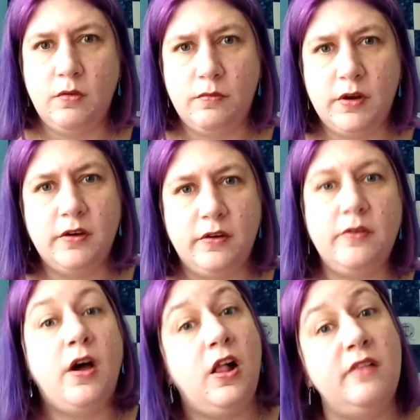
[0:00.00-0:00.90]

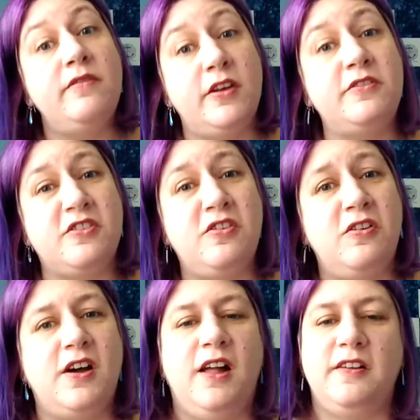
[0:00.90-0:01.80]
102. All of those are
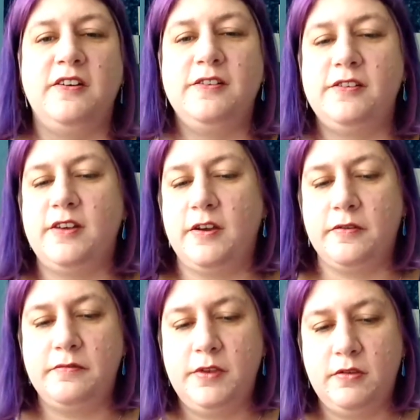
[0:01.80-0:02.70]
gold colors,
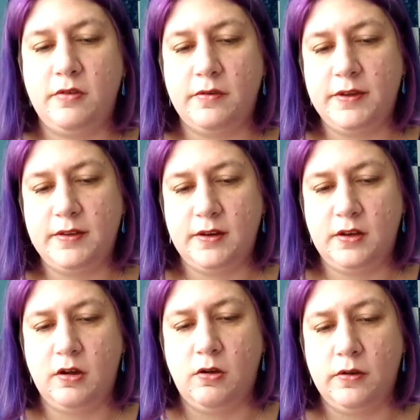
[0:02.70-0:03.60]
so you always
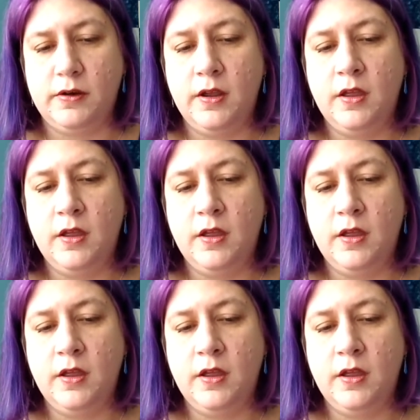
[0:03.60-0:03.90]
need gold.